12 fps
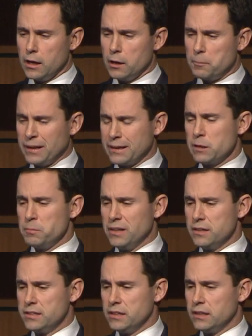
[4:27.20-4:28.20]

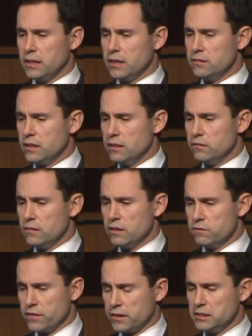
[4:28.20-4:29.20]
applicability in, in,
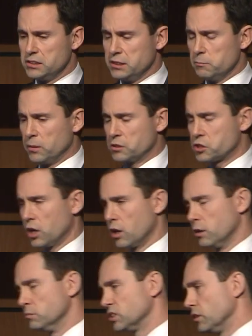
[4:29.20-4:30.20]
in very simple
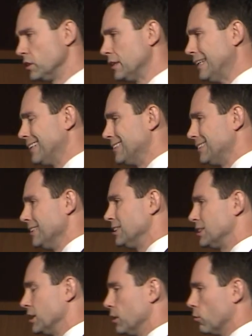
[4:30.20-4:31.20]
terms, under the
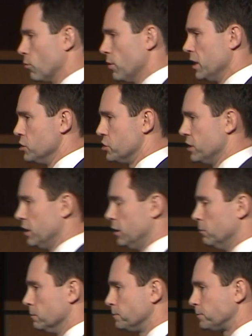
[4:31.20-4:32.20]
existing
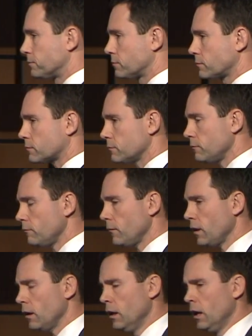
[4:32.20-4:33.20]
regime,
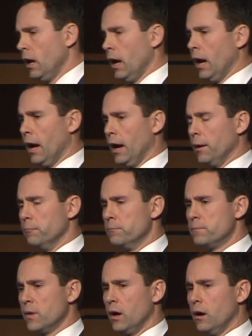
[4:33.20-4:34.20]
um,
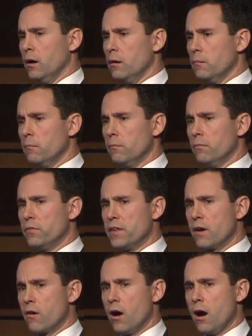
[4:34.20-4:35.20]

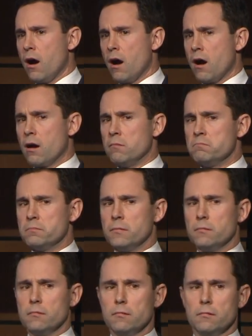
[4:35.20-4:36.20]
there are,
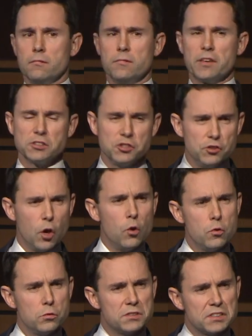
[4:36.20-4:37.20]
there's no